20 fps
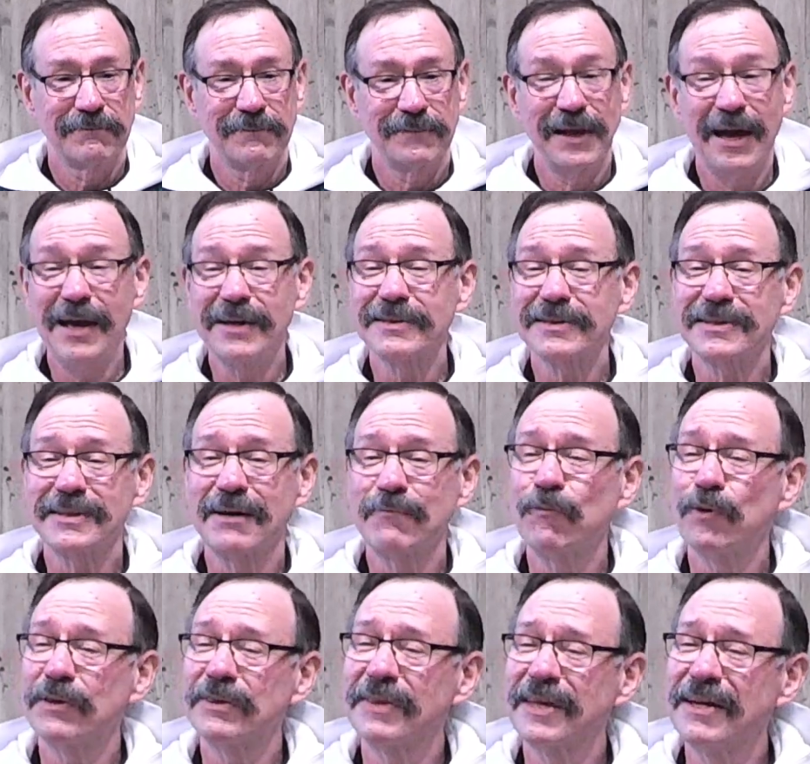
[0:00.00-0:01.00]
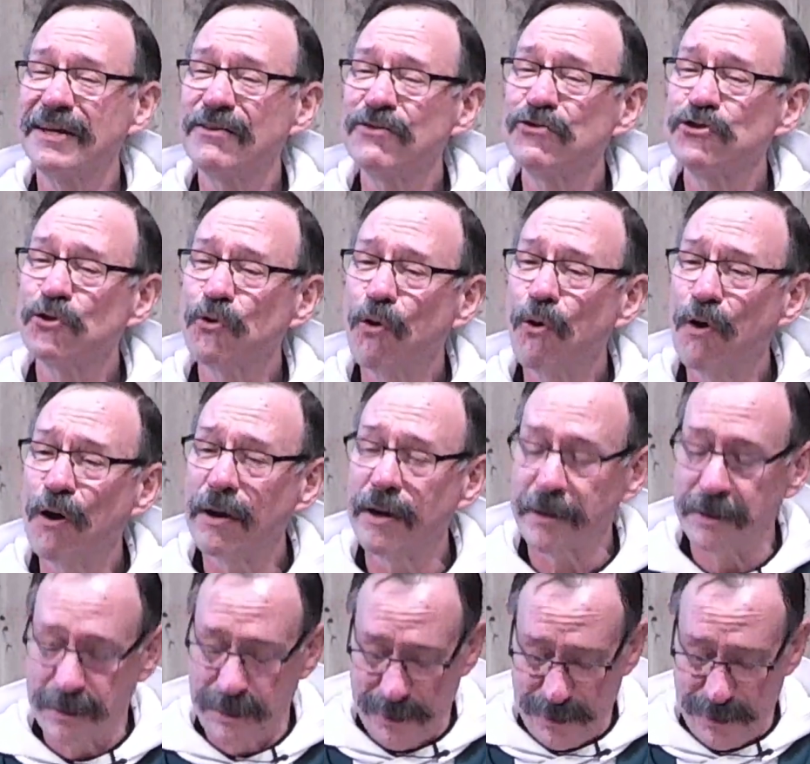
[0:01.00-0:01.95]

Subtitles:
Ask them what they enjoyed.